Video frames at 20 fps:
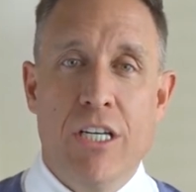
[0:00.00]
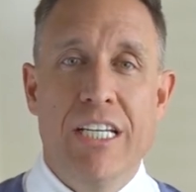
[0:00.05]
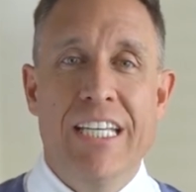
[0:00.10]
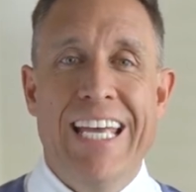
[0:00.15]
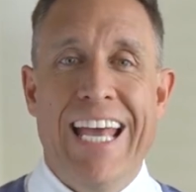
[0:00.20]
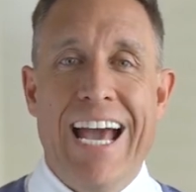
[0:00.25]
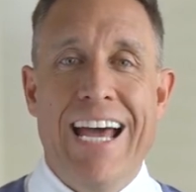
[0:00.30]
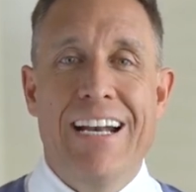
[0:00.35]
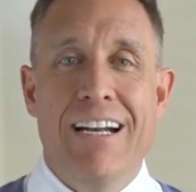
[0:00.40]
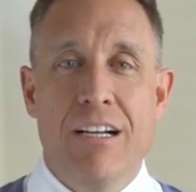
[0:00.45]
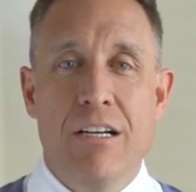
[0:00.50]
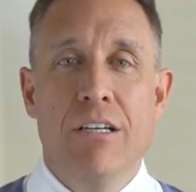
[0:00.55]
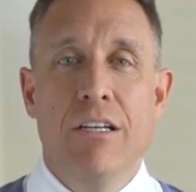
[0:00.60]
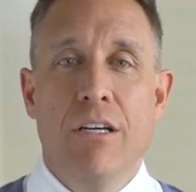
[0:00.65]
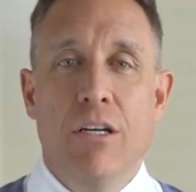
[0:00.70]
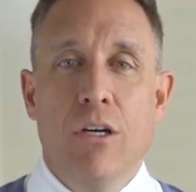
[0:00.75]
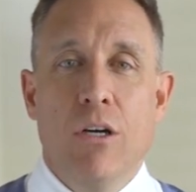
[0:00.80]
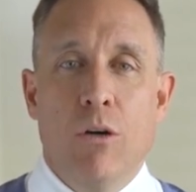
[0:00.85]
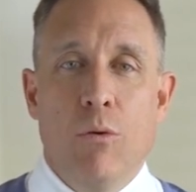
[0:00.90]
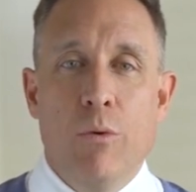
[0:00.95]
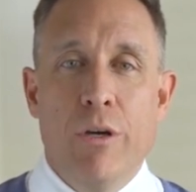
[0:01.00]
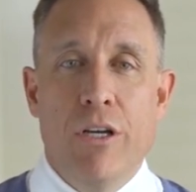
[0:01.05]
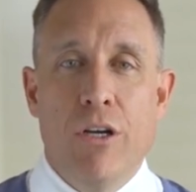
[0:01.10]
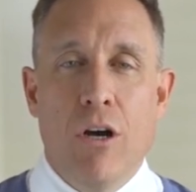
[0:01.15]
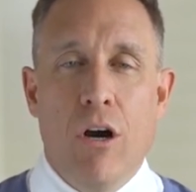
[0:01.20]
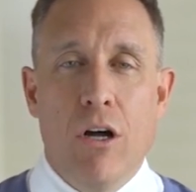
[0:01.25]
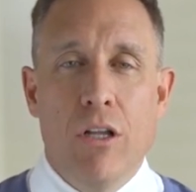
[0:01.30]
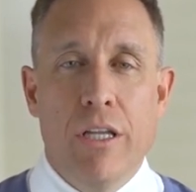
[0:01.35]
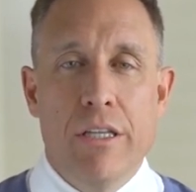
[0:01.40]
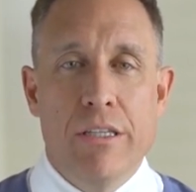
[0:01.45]
In Canada, we
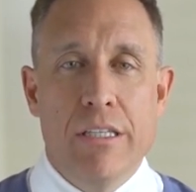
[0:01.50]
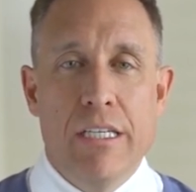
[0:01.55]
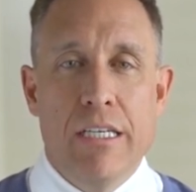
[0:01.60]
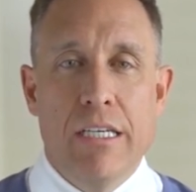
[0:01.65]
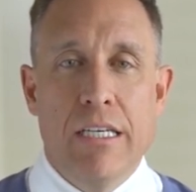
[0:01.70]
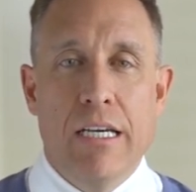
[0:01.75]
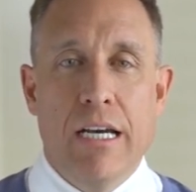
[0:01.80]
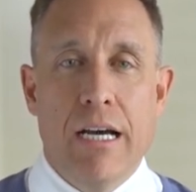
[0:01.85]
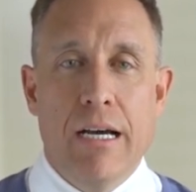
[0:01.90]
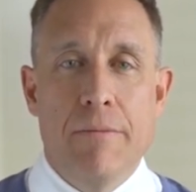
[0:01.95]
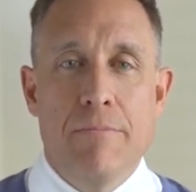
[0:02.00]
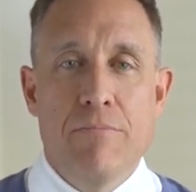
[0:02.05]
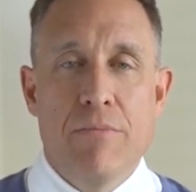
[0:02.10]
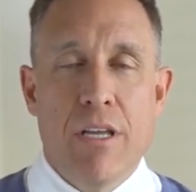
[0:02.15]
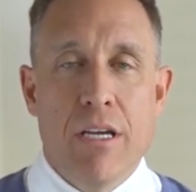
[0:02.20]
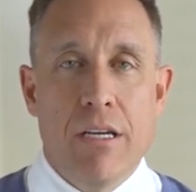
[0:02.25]
call it the